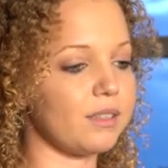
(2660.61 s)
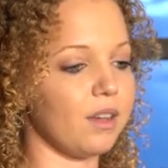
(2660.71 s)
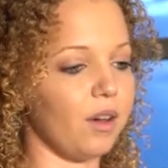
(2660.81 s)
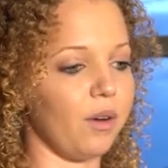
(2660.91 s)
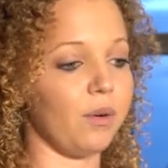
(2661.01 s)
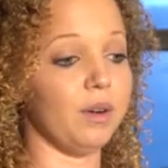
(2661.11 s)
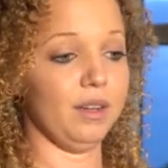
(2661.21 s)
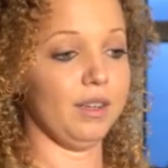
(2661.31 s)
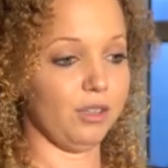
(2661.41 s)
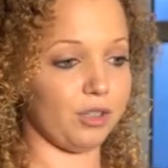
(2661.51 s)
So
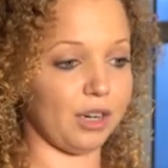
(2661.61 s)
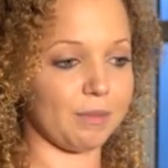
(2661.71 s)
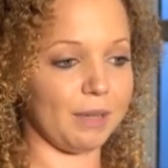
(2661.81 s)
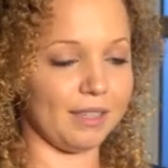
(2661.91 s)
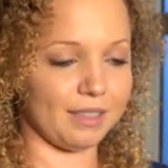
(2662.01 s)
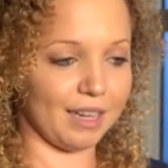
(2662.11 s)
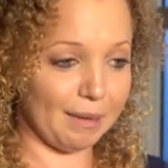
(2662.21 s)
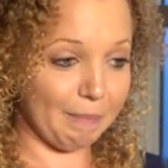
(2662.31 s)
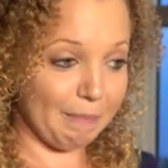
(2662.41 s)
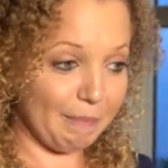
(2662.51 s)
trust me, it's going
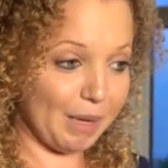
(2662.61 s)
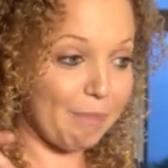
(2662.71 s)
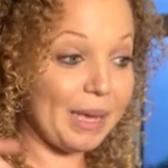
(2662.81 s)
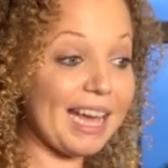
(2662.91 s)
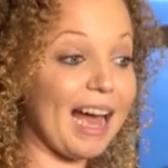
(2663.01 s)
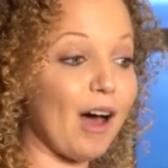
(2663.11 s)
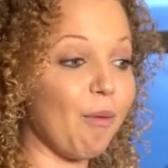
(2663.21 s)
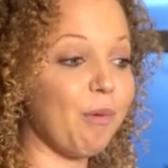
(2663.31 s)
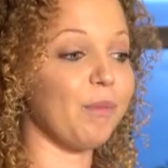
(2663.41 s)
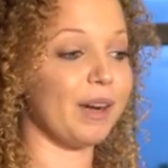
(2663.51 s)
to be a big
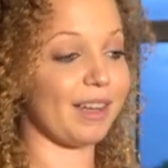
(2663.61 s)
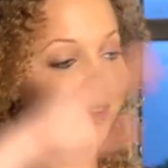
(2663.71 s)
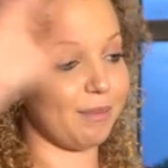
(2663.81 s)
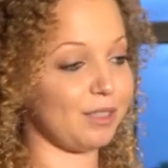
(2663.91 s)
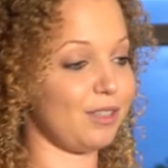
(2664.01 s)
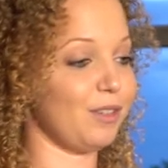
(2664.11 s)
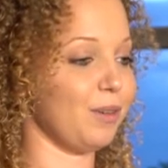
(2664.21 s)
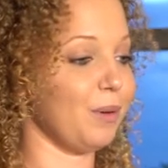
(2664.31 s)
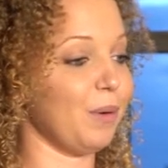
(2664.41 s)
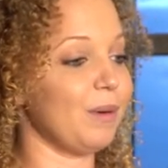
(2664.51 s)
help when it comes
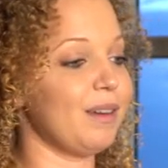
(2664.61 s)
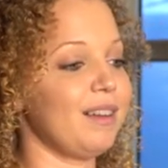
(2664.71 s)
to